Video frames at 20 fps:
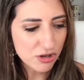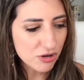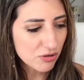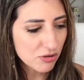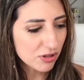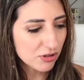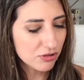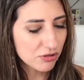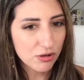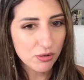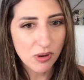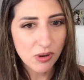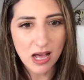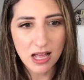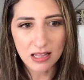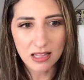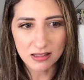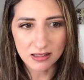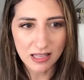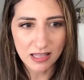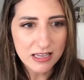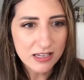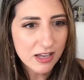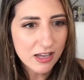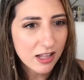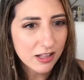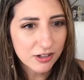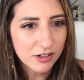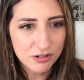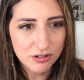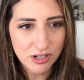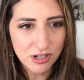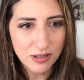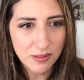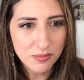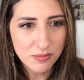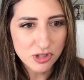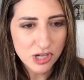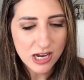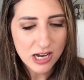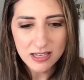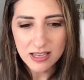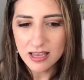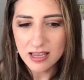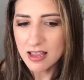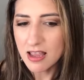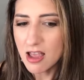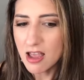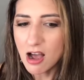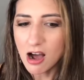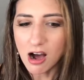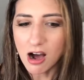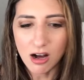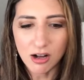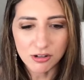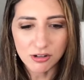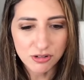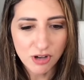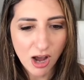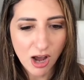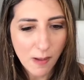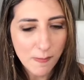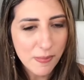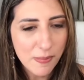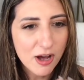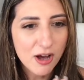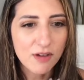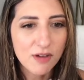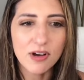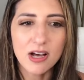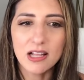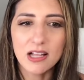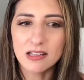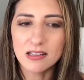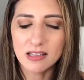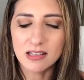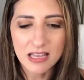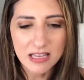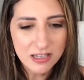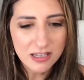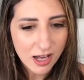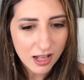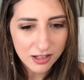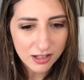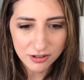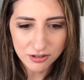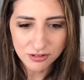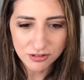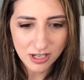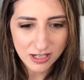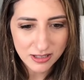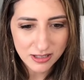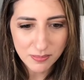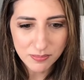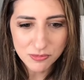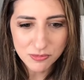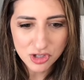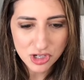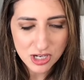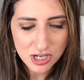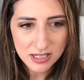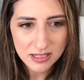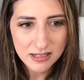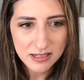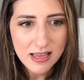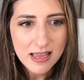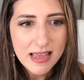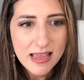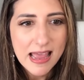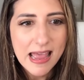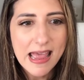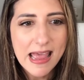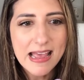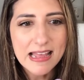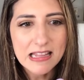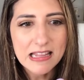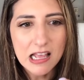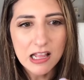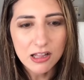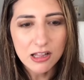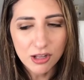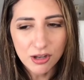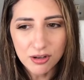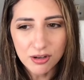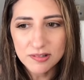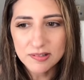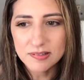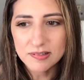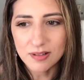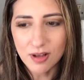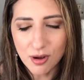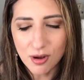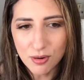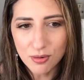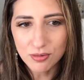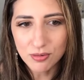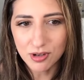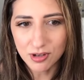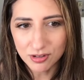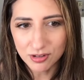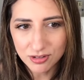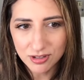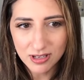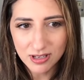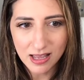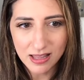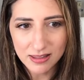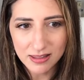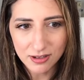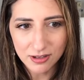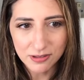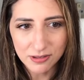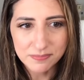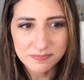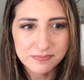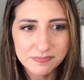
You can do a light colored denim jacket on top of a light colored denim jean, and it looks so good together.